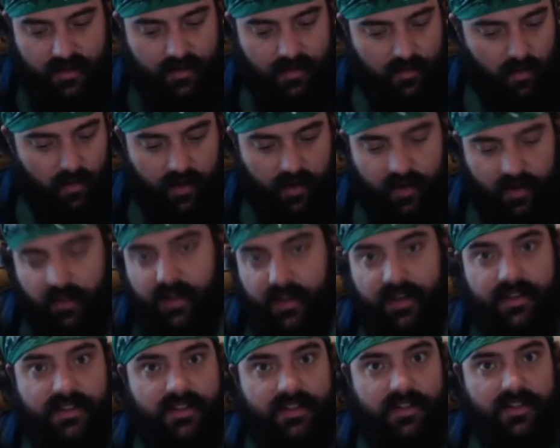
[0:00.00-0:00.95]
Wario
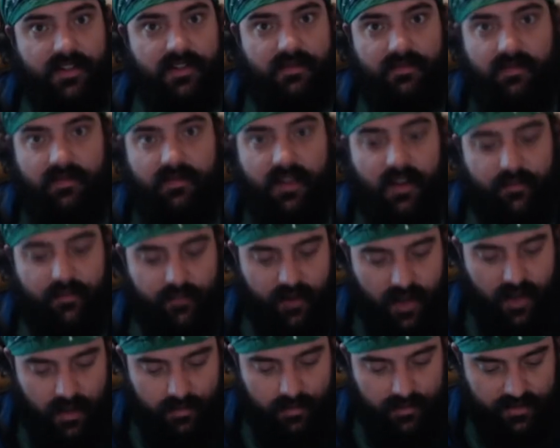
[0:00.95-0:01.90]
Land is just a
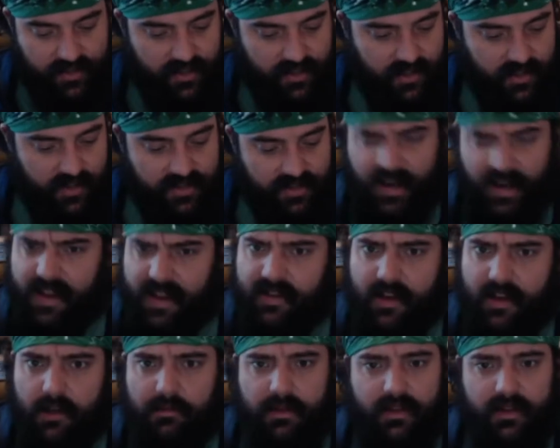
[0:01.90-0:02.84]
phenomenal series, and I had
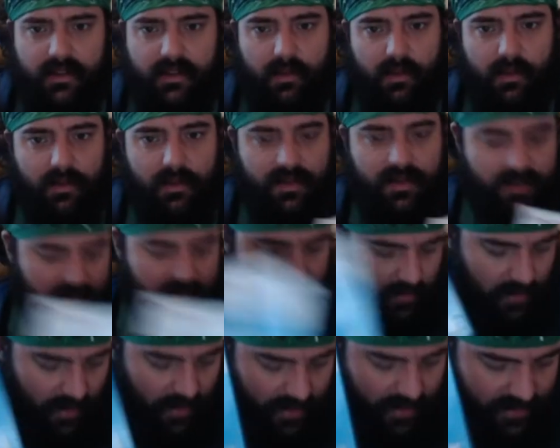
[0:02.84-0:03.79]
not played the Wii one, so
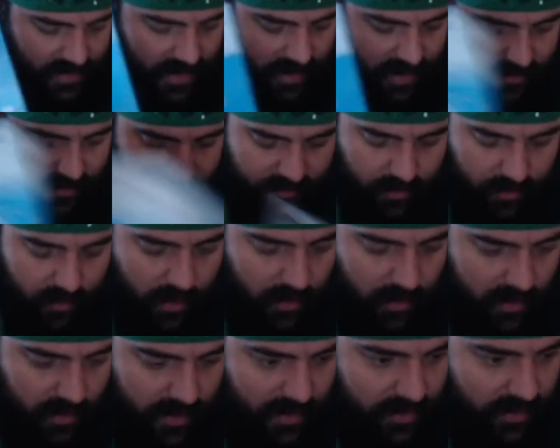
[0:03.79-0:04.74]
I'm glad to have the Wii
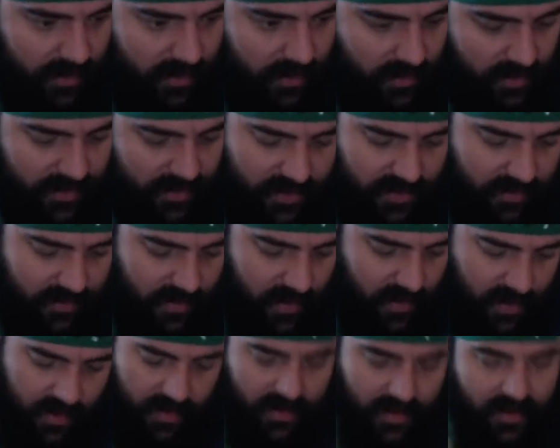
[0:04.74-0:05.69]
one in the collection.
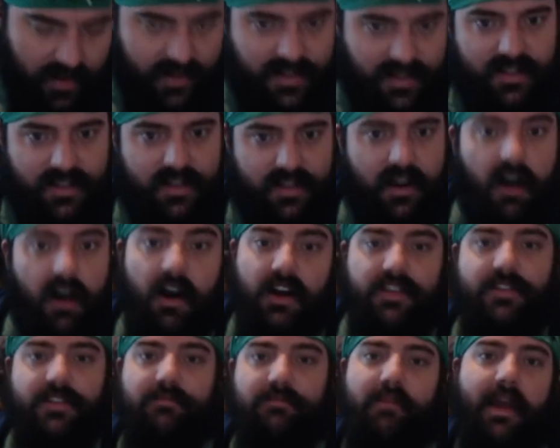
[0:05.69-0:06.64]
This is an
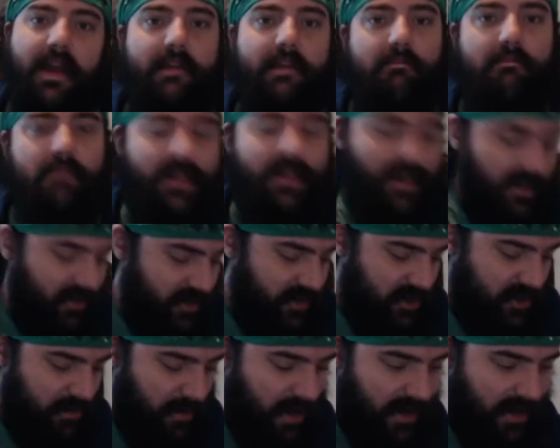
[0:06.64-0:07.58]
awesome 8-Bit
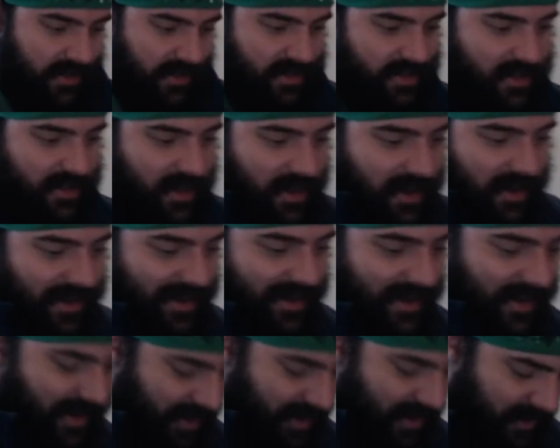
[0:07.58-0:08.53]
Glitch box, and
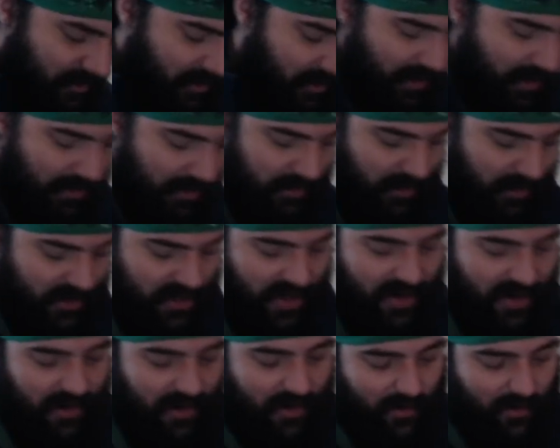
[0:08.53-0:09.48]
I really
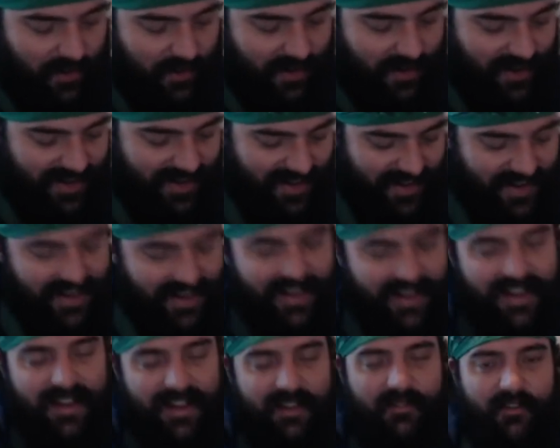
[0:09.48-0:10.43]
appreciate all the
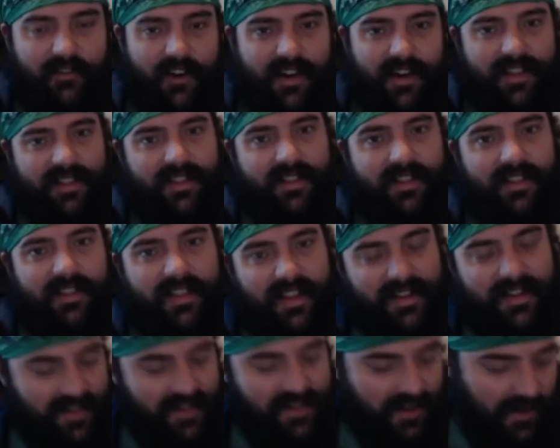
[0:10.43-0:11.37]
fun
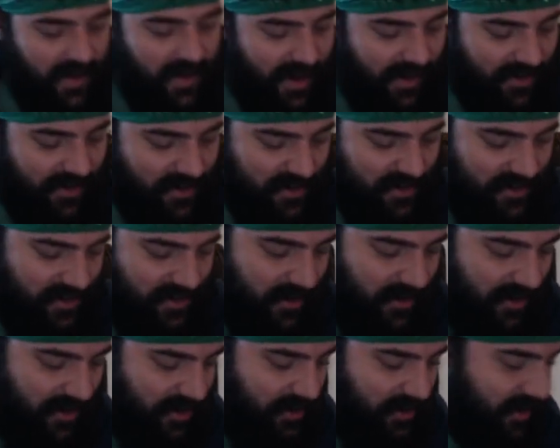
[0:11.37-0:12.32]
things, extras you
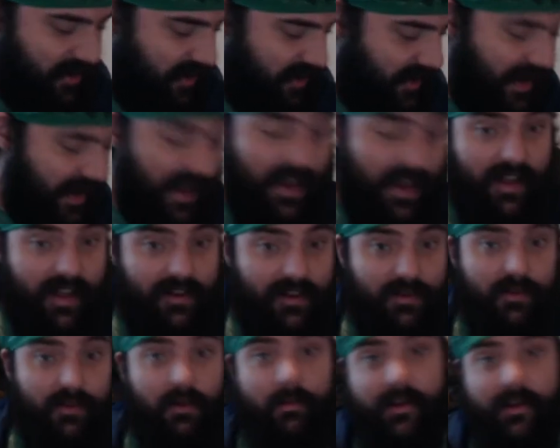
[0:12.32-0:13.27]
included, and
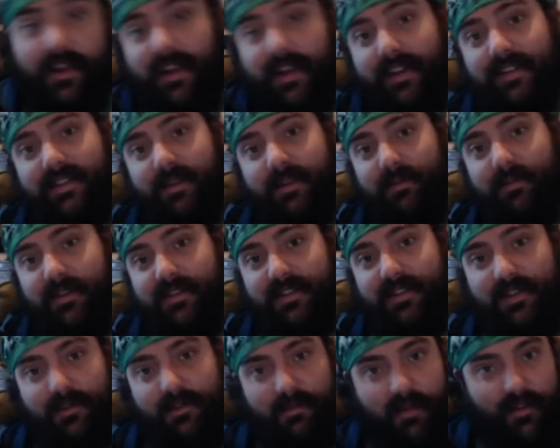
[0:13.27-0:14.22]
you will be getting something
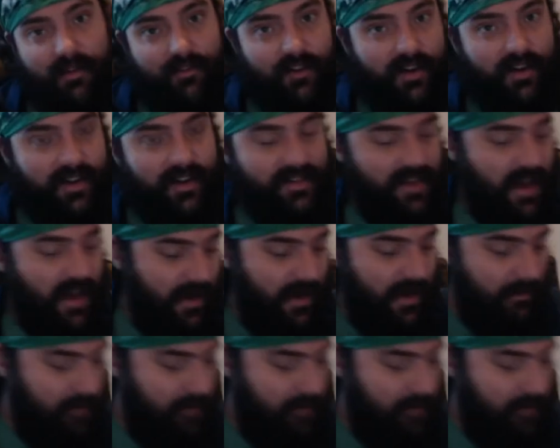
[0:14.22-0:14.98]
soon, my friend, as I am